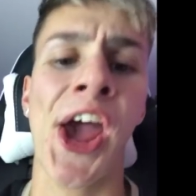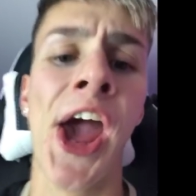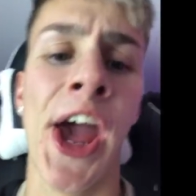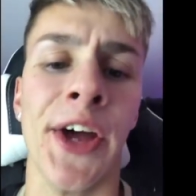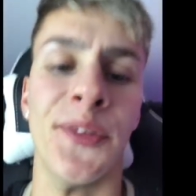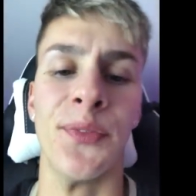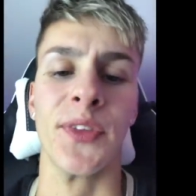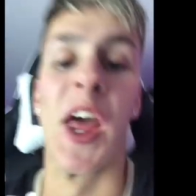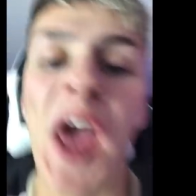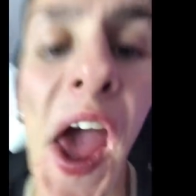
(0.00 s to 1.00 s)
Hey,
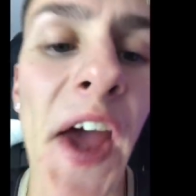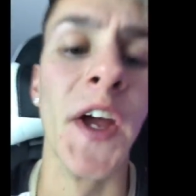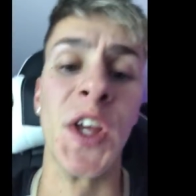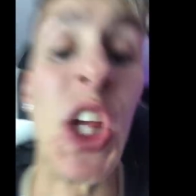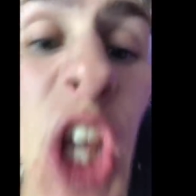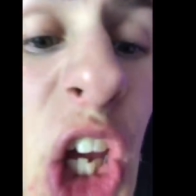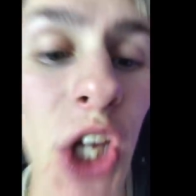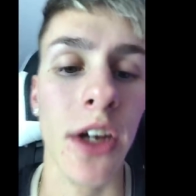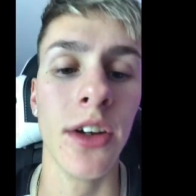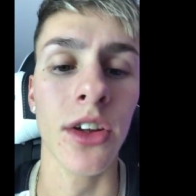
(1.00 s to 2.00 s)
you,
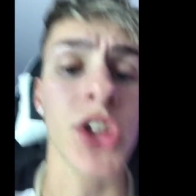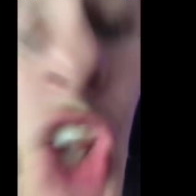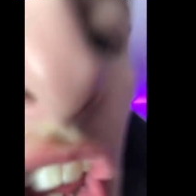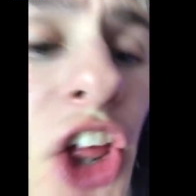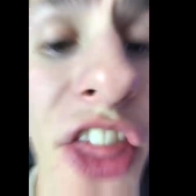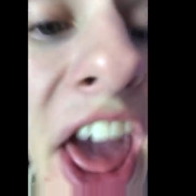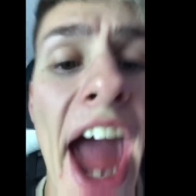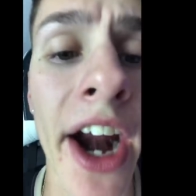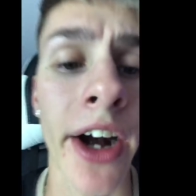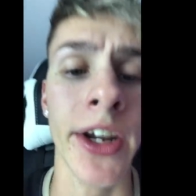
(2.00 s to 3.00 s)

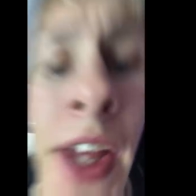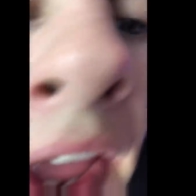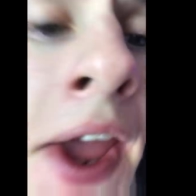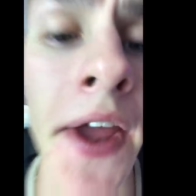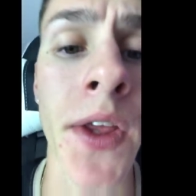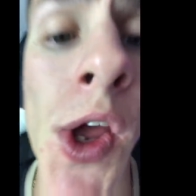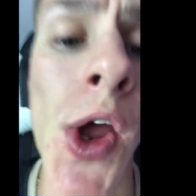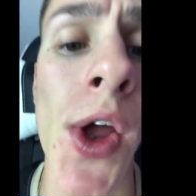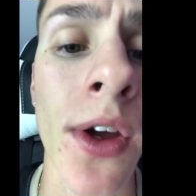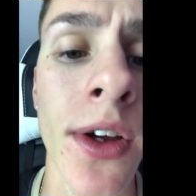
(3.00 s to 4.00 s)
there,
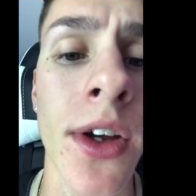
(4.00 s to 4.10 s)
you.